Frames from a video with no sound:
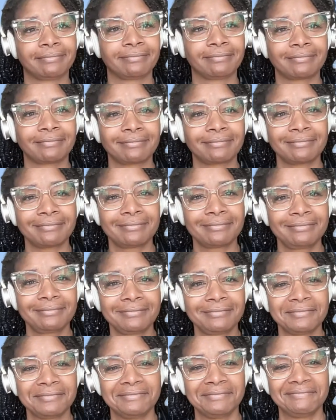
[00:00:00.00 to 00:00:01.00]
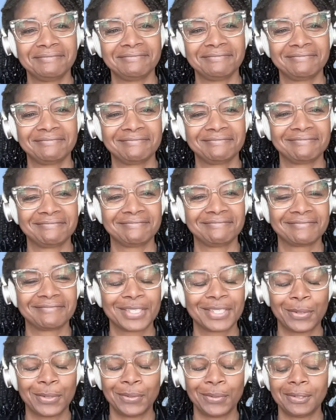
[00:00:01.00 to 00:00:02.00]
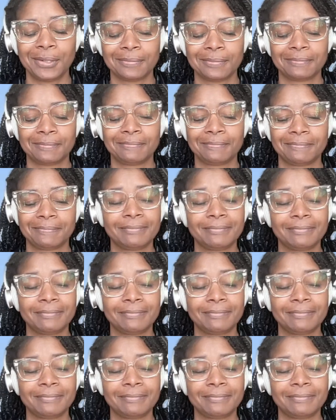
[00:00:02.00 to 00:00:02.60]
Yep. And cool. Dee,